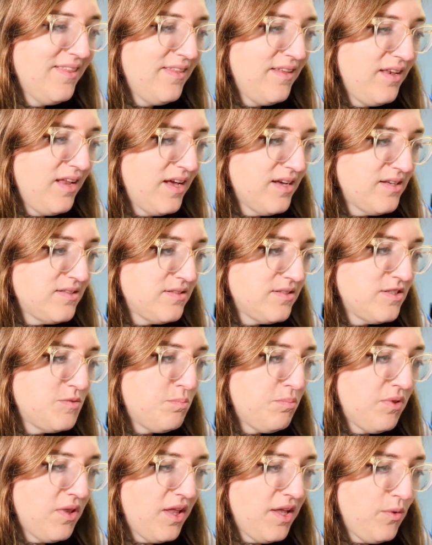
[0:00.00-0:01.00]
The next is
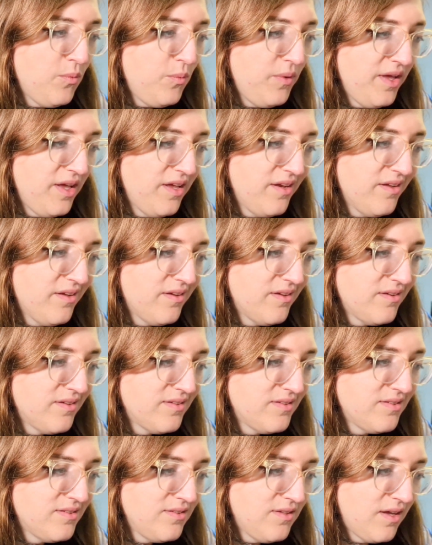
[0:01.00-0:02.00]
bloodweed.
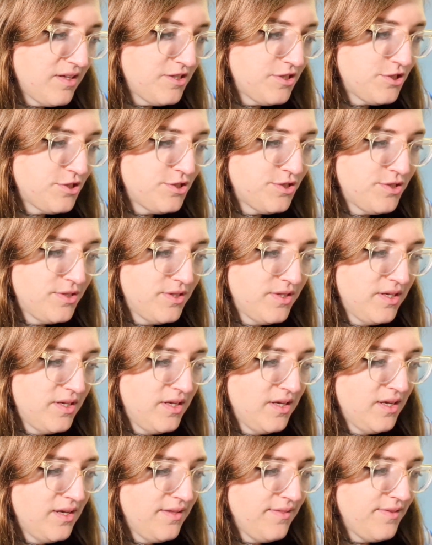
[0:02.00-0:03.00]
Touch.
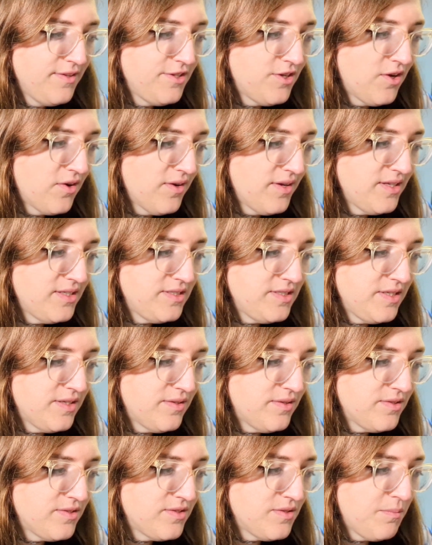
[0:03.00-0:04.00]
The target
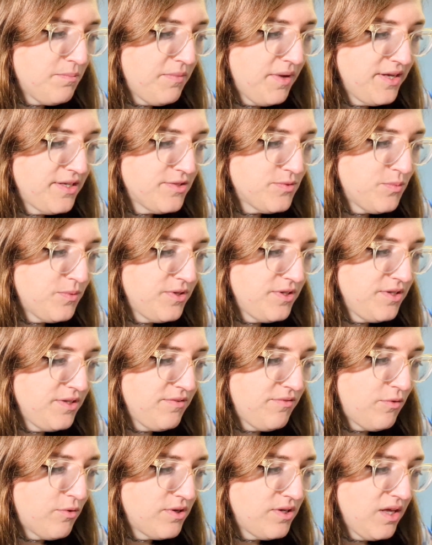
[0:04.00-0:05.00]
deals minus
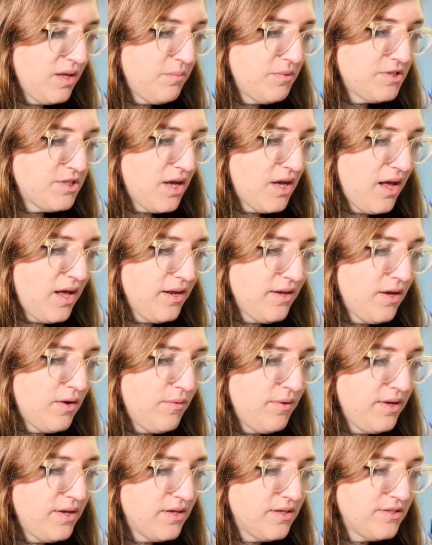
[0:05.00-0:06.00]
1d4 damage
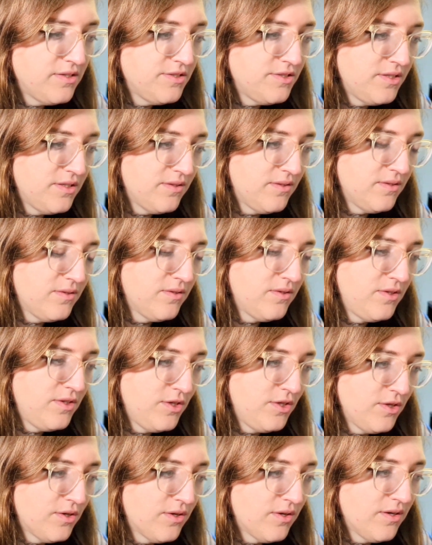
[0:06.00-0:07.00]
ongoing until
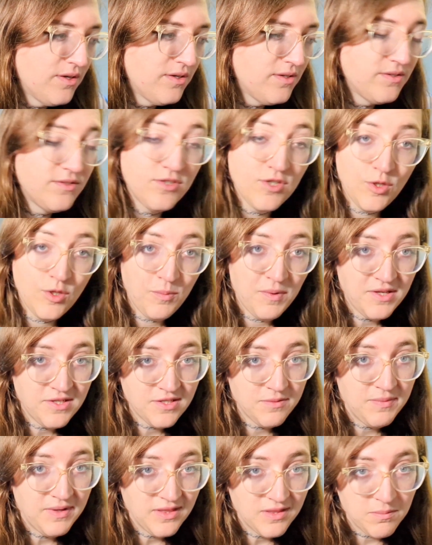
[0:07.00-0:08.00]
cured. So you
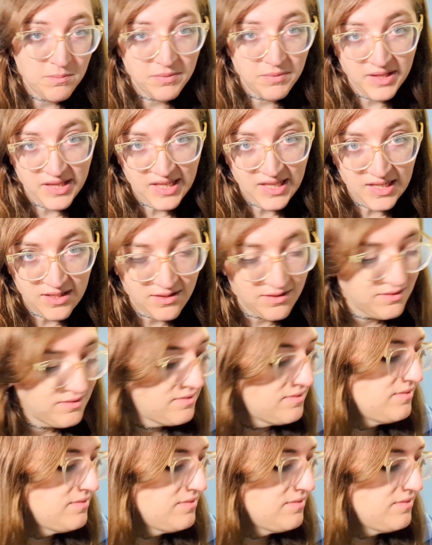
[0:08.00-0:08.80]
basically make them bleed.